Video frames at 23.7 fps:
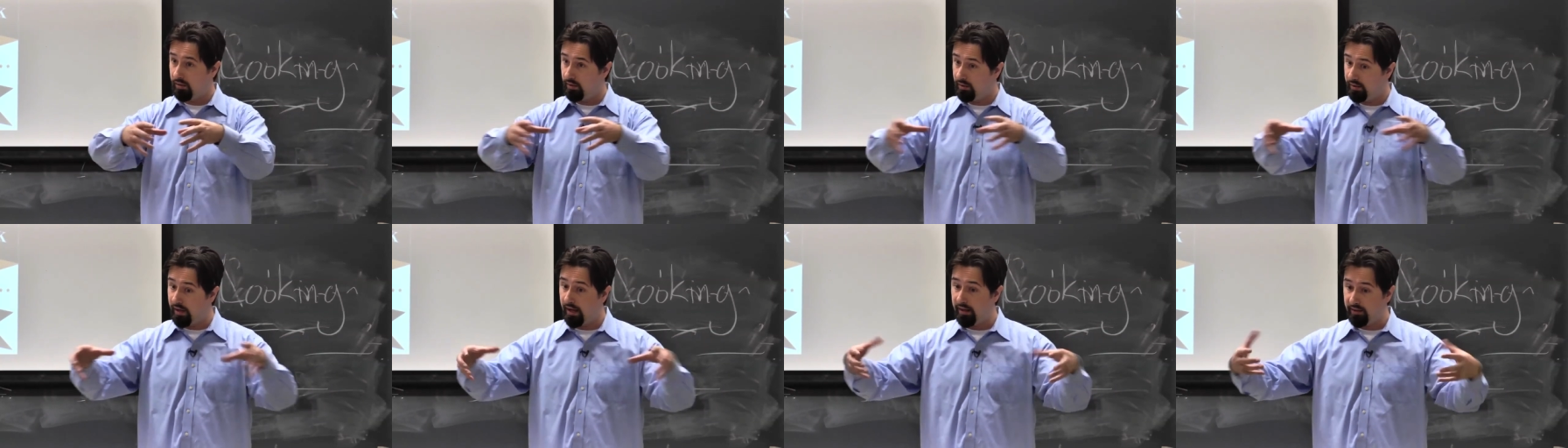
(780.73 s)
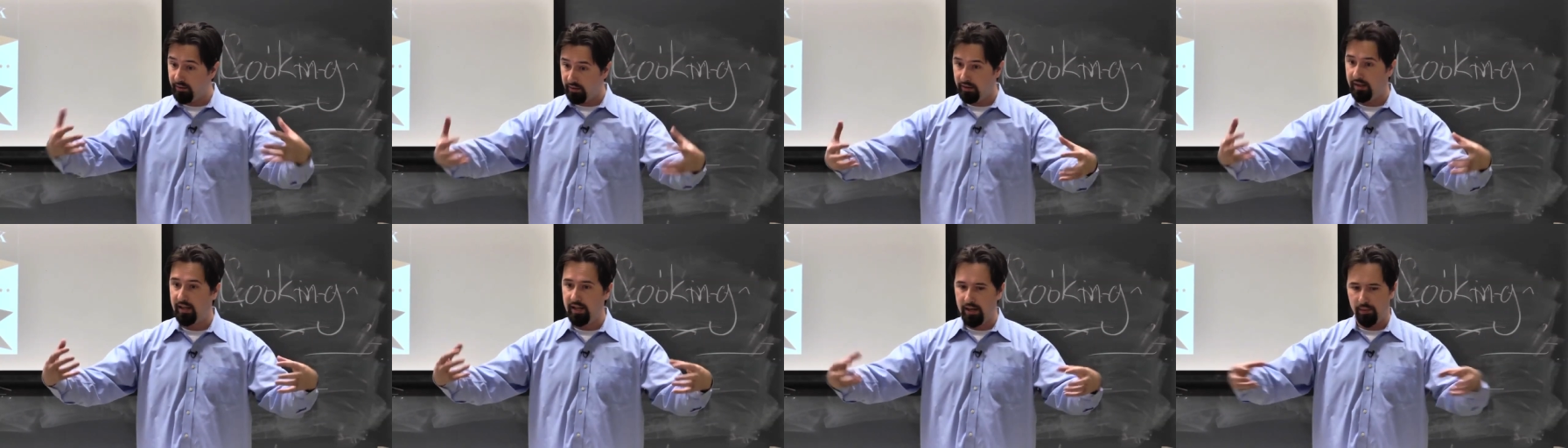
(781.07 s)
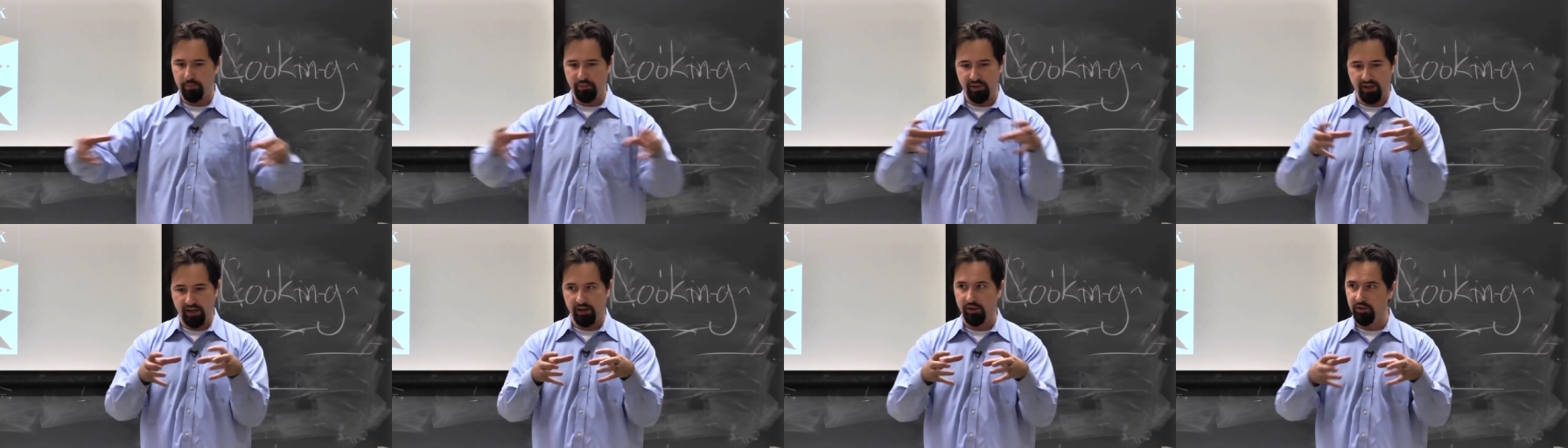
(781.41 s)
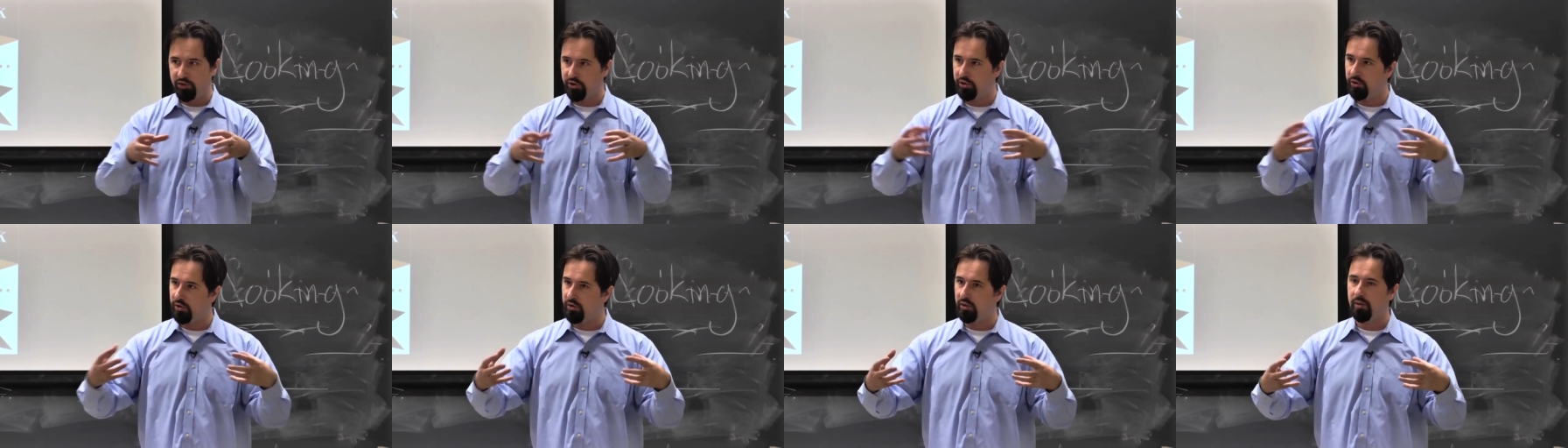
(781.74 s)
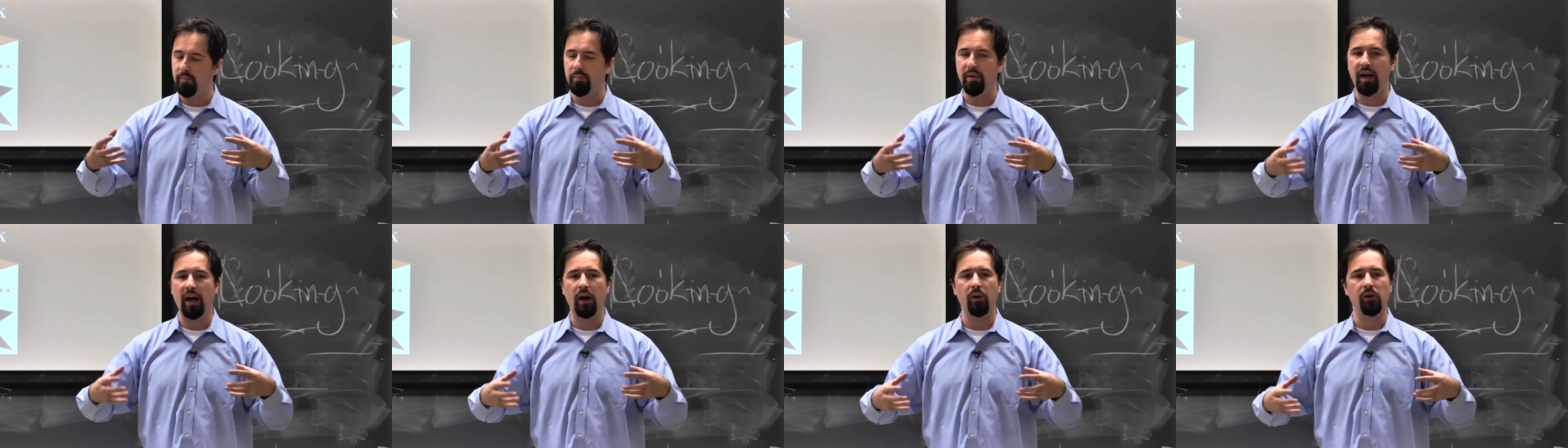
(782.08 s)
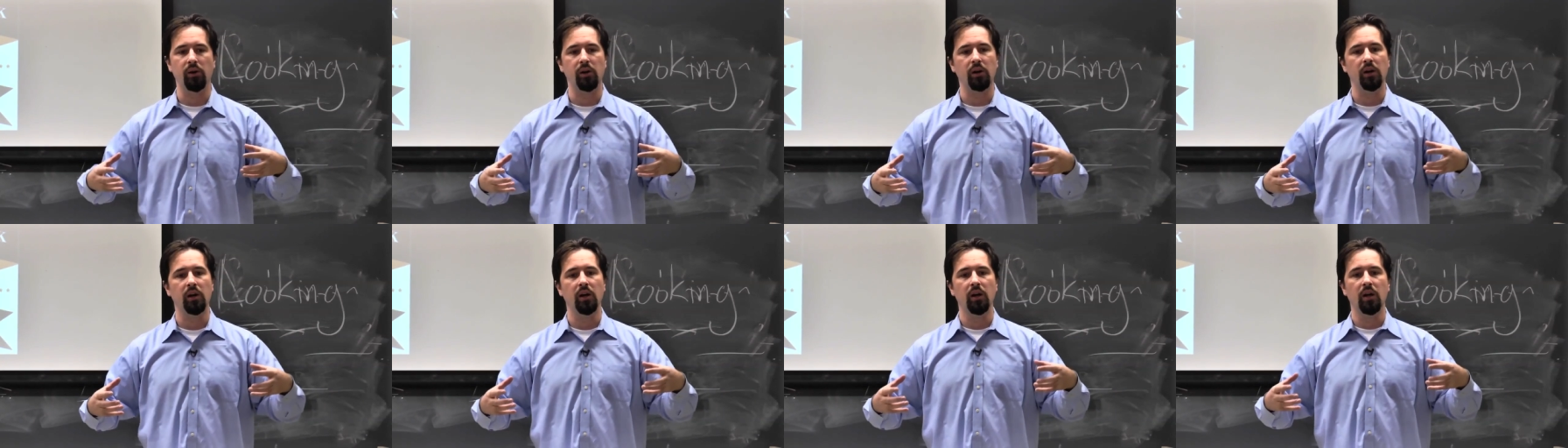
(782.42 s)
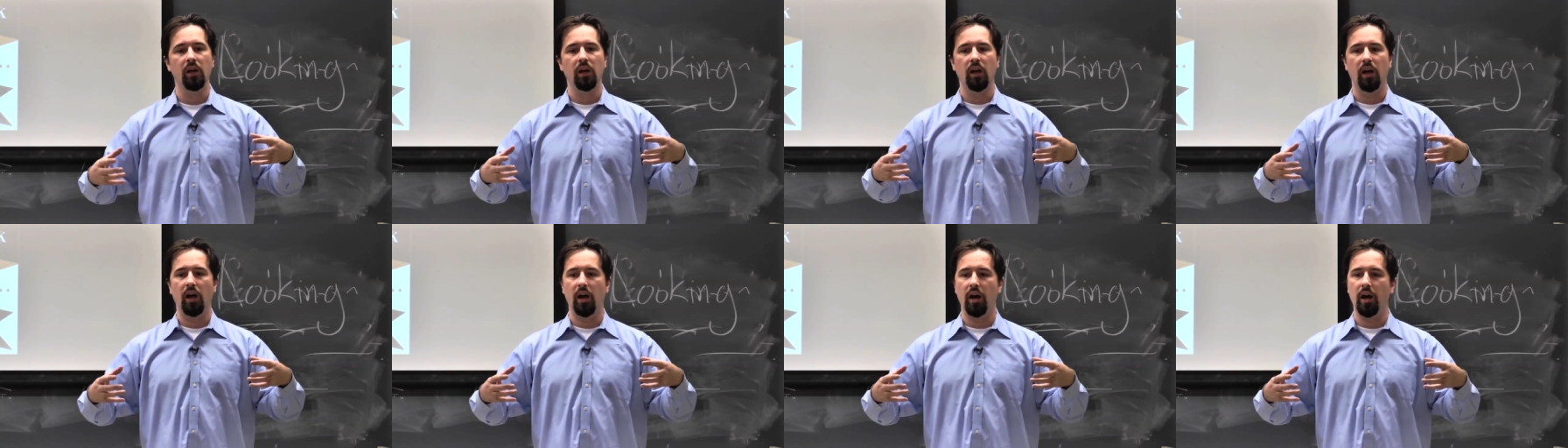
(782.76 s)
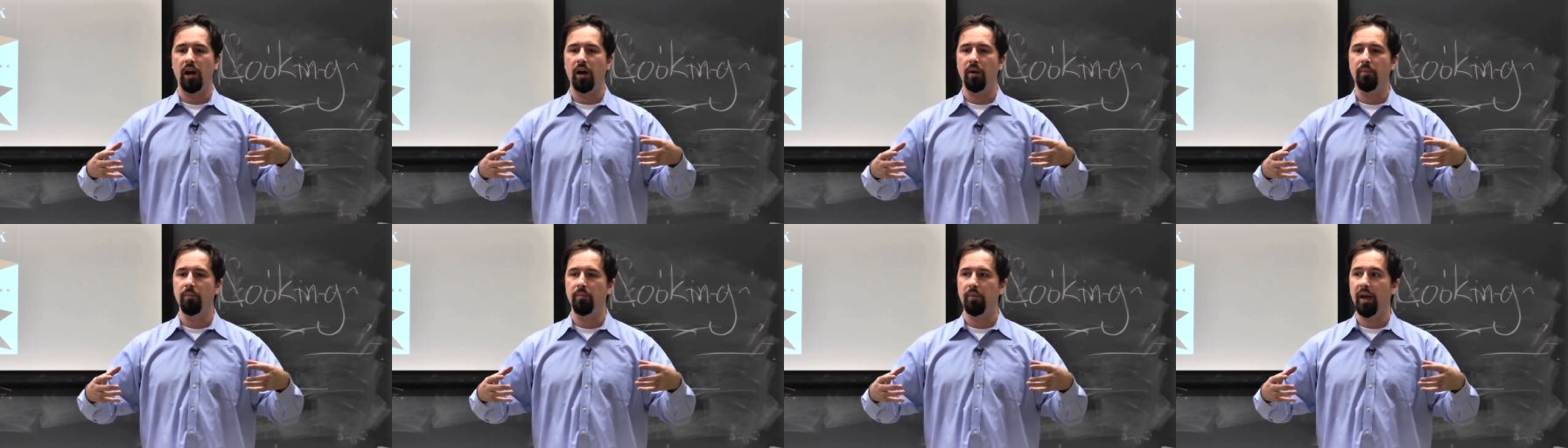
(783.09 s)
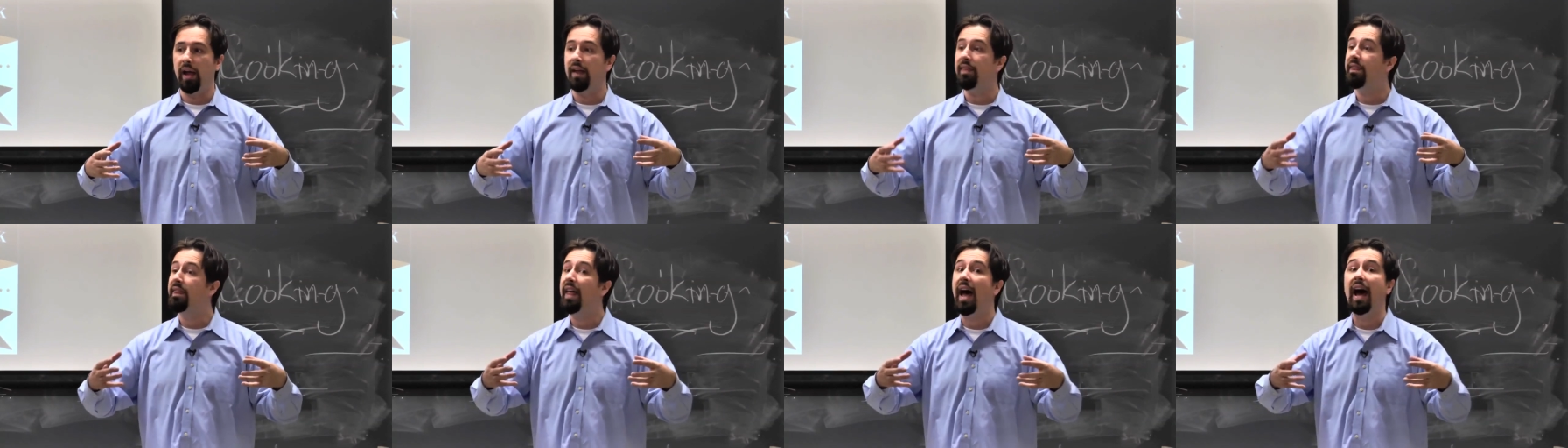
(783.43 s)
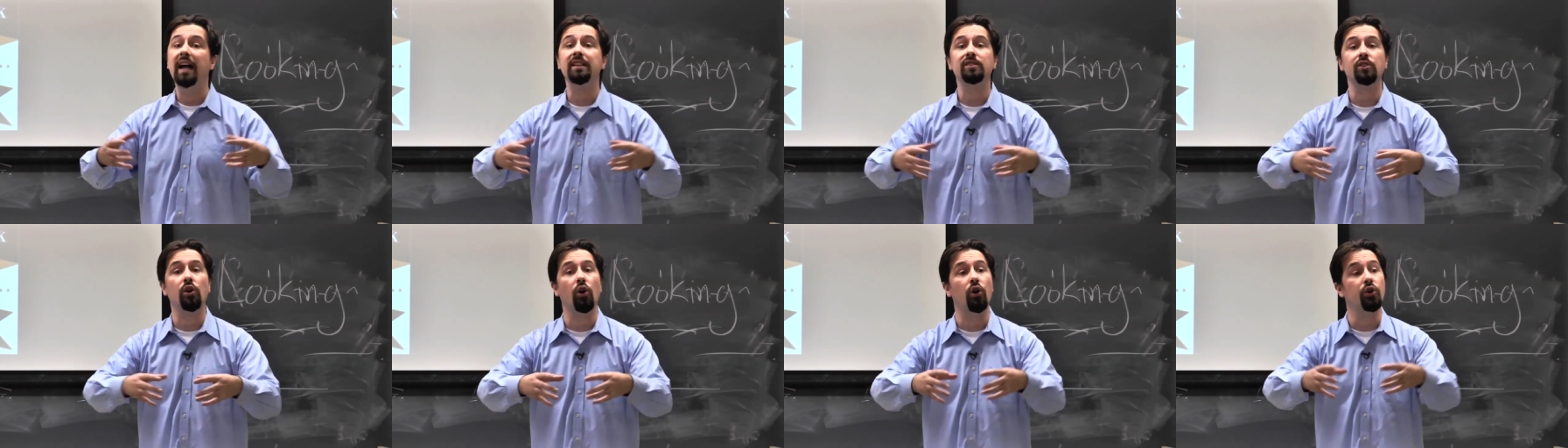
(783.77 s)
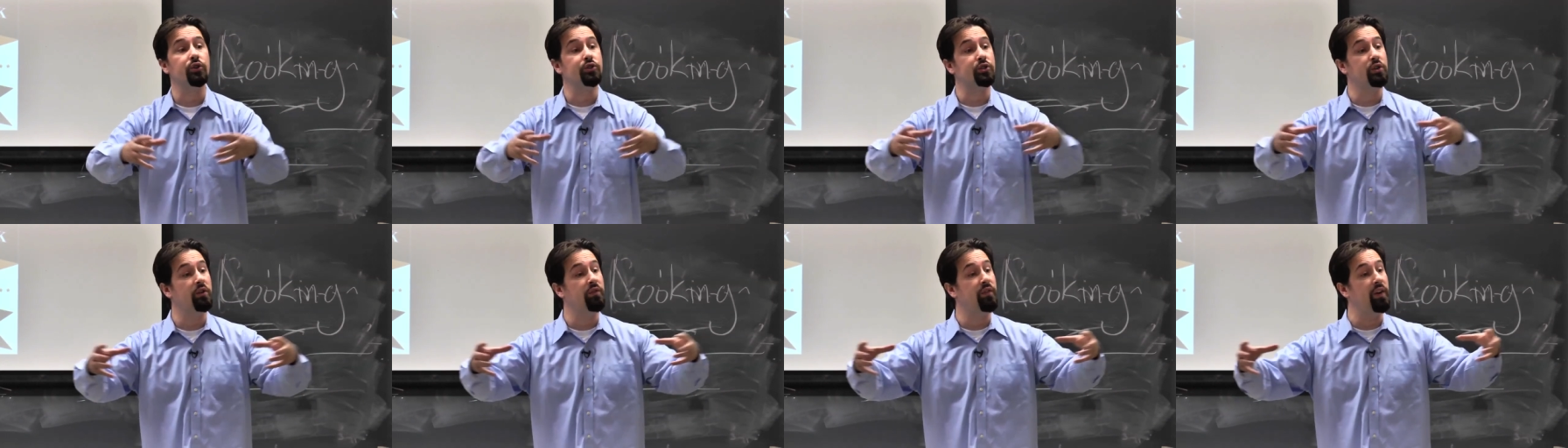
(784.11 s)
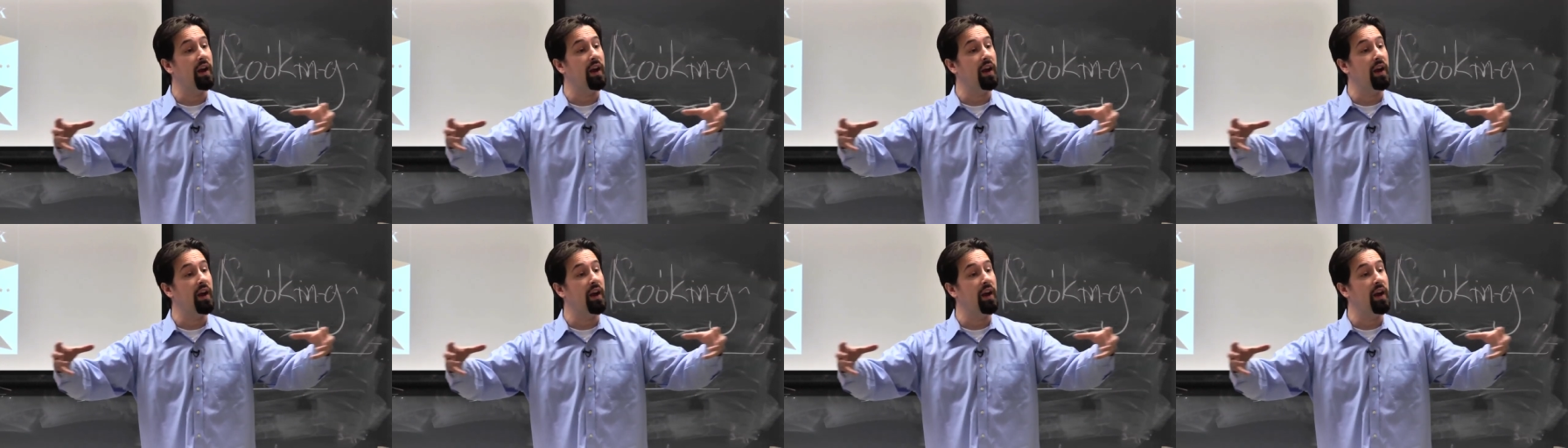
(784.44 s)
that keep the inner circle in power. Um, and that's also